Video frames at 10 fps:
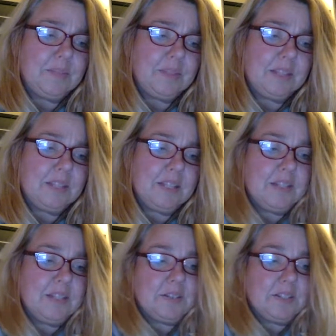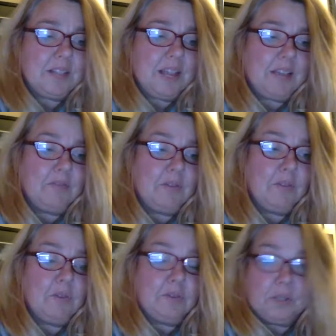Teachers, like
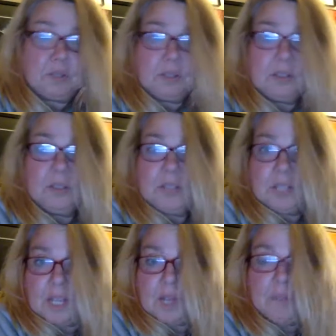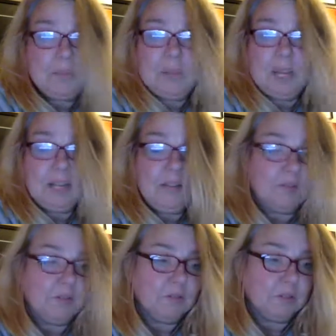food, came in many
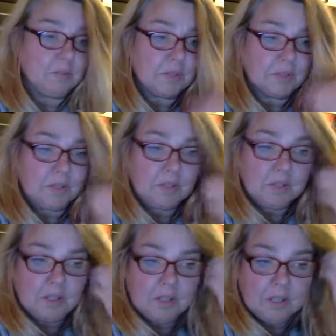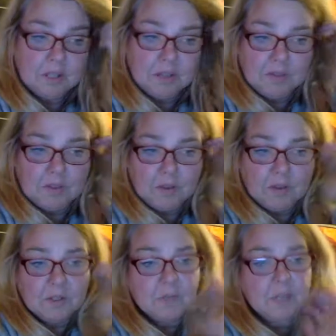forms. For
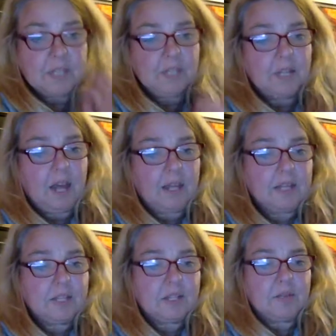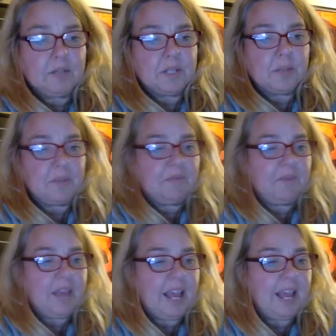those who went to college, there was a
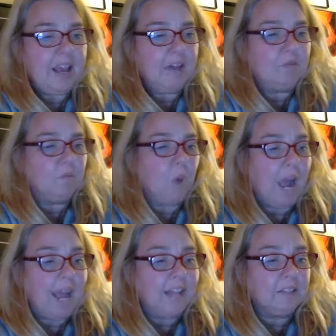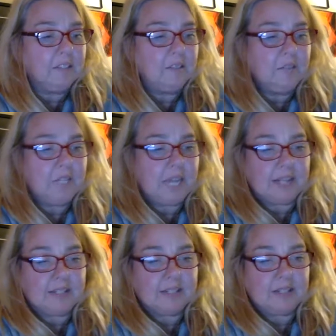buffet of wild new
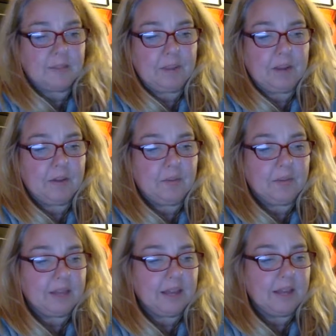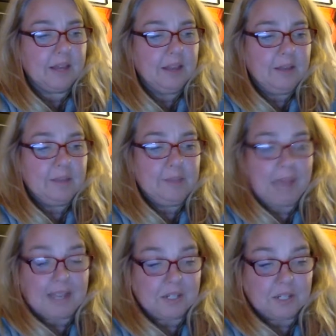tastes compared with the
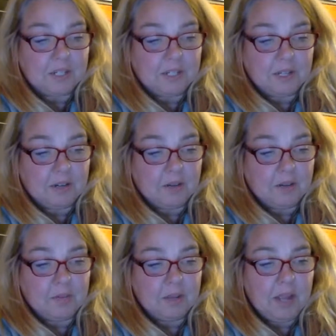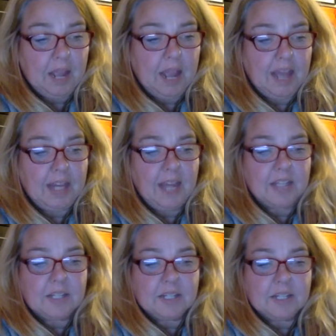mac and cheese at home. And
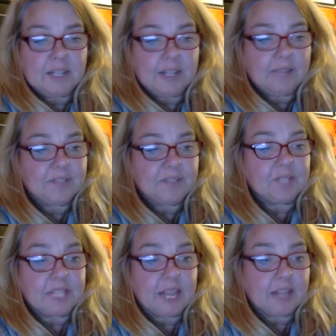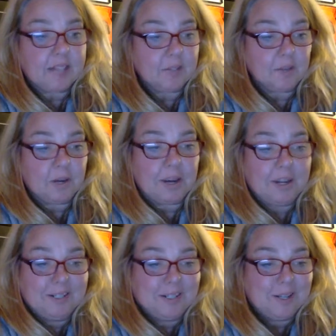not just the gifts of sex and drugs.